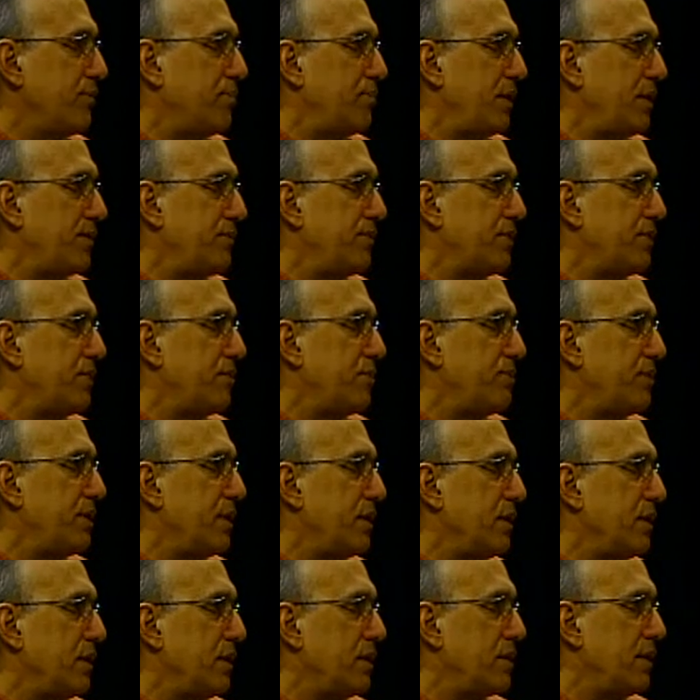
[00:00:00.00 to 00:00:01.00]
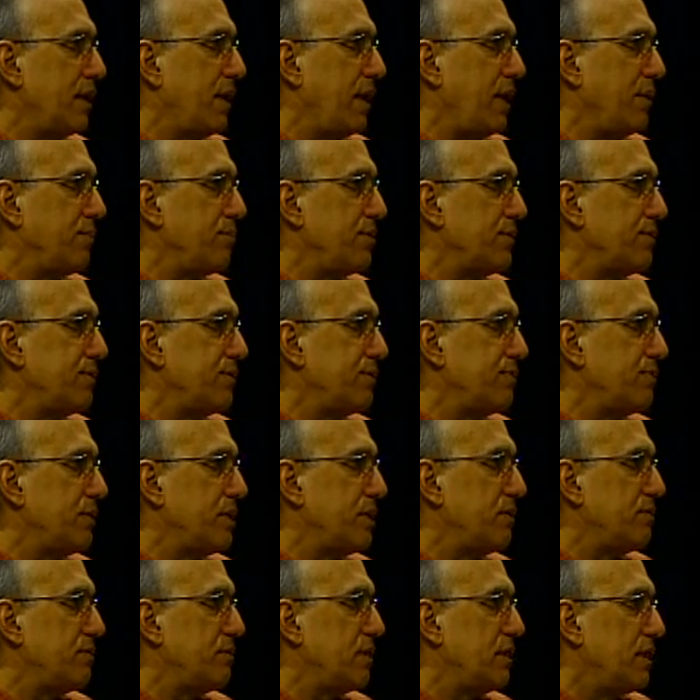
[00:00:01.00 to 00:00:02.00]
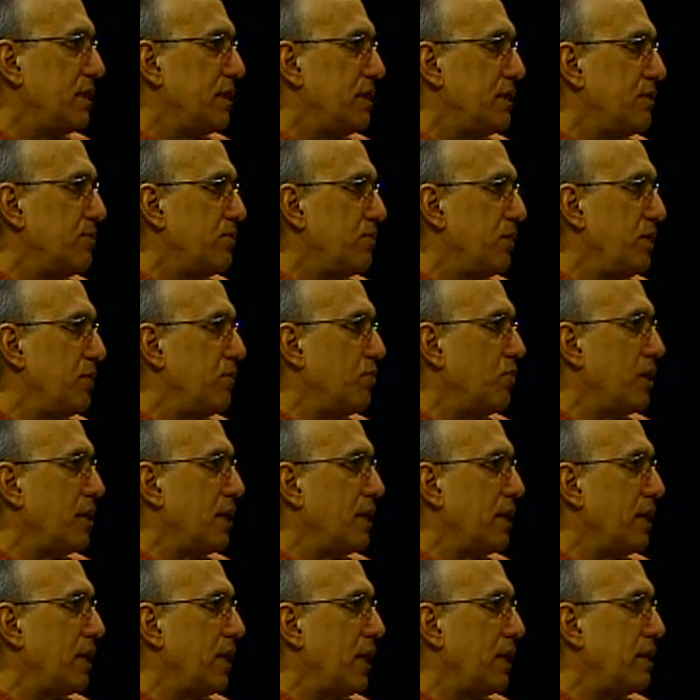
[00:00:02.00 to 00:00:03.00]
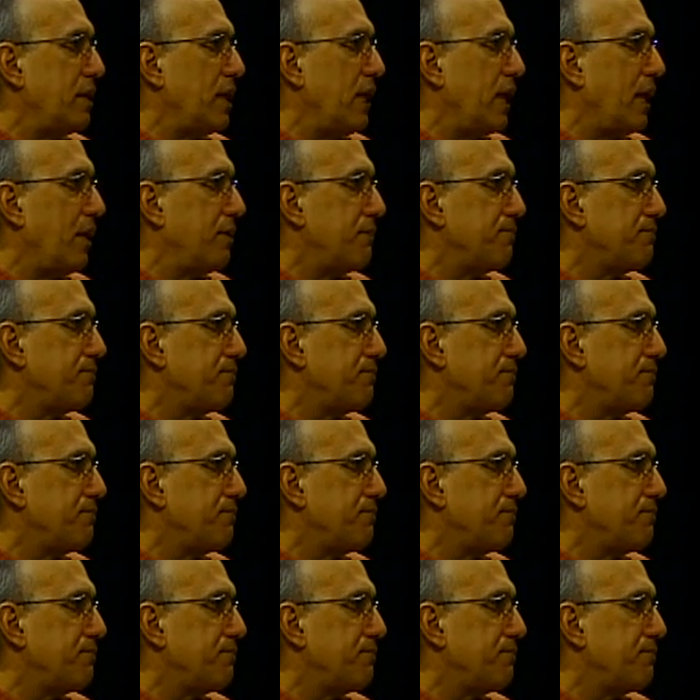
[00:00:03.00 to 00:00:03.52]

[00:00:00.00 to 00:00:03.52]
peace group there on campus? What are, what are you working on now?